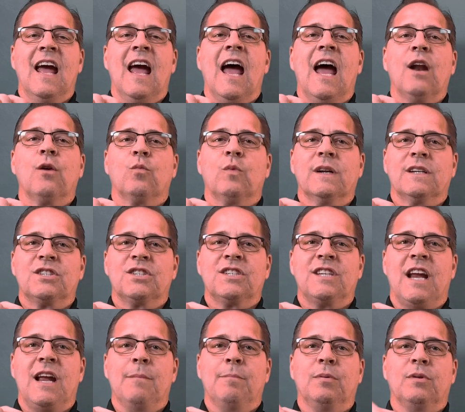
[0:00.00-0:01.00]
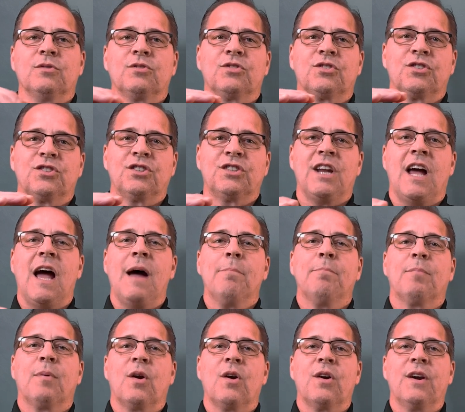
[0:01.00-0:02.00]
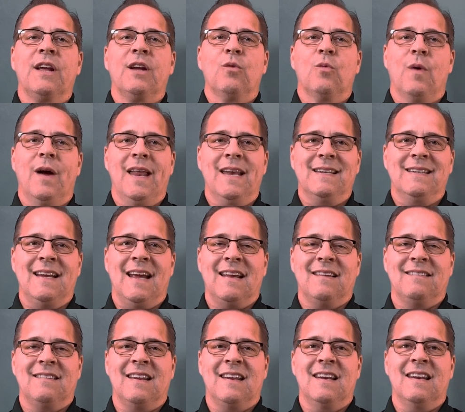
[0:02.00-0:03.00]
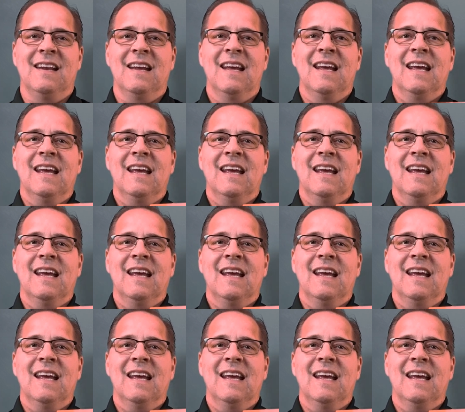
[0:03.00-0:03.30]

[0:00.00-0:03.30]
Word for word: at which samples stop burning when tested